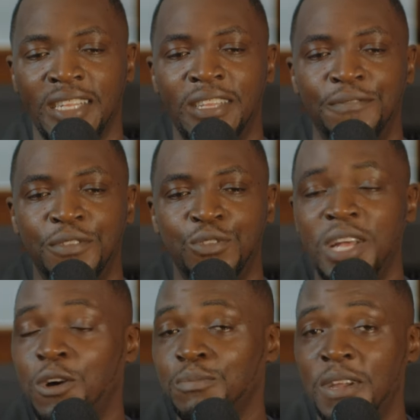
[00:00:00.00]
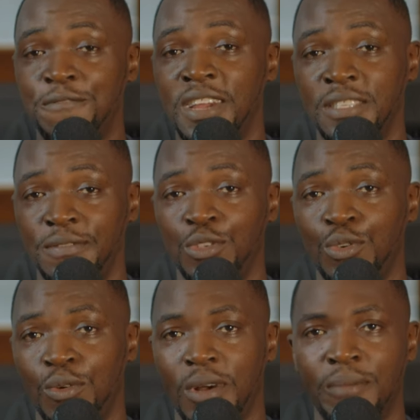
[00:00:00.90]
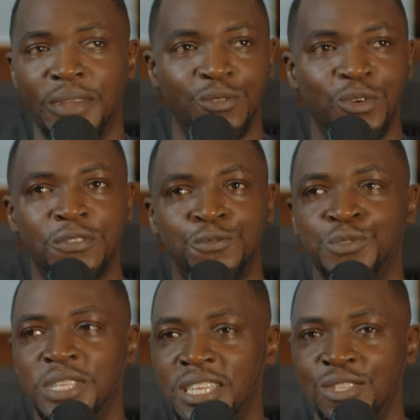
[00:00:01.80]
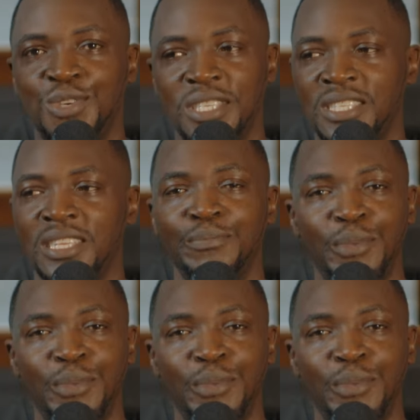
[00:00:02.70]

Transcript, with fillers: The video, that was my first video. I mean, it was really interesting.